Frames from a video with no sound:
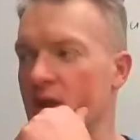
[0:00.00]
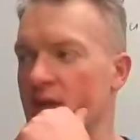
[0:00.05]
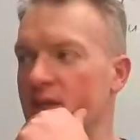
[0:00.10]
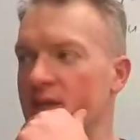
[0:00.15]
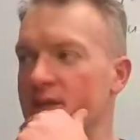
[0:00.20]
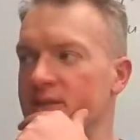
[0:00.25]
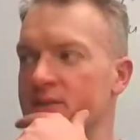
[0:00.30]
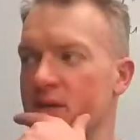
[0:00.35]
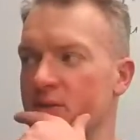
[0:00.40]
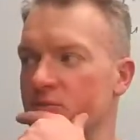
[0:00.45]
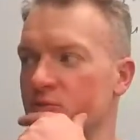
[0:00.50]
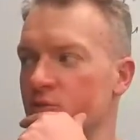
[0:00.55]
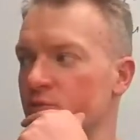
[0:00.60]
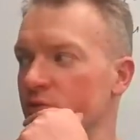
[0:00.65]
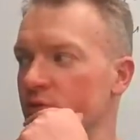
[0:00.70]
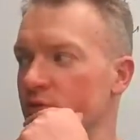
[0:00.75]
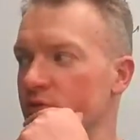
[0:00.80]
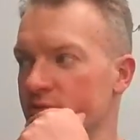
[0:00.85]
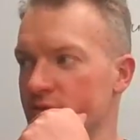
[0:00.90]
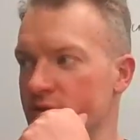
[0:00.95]
I like that
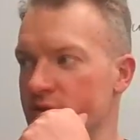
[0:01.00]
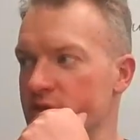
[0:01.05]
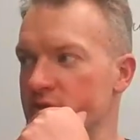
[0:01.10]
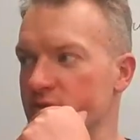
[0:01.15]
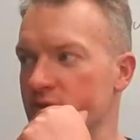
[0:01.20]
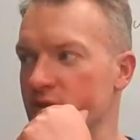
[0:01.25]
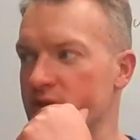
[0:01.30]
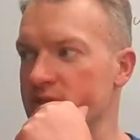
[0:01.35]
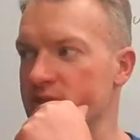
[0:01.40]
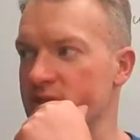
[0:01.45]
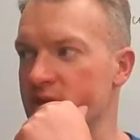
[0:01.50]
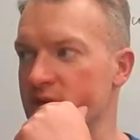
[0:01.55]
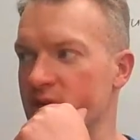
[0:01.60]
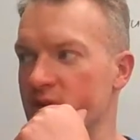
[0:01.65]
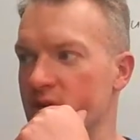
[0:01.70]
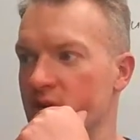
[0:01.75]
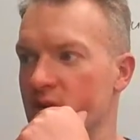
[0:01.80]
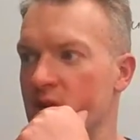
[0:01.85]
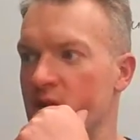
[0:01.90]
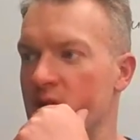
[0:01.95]
rule of 3s right there.